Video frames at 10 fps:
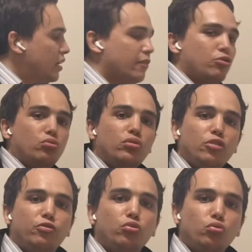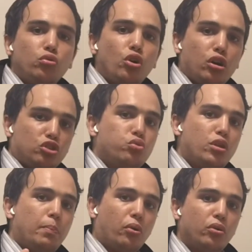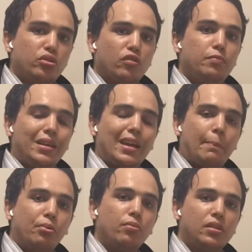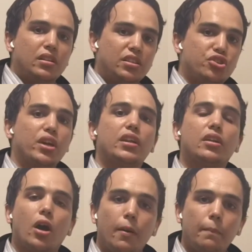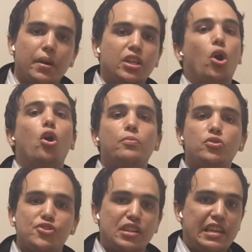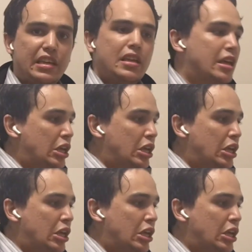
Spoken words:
If you got to the point of being a publicly traded company, obviously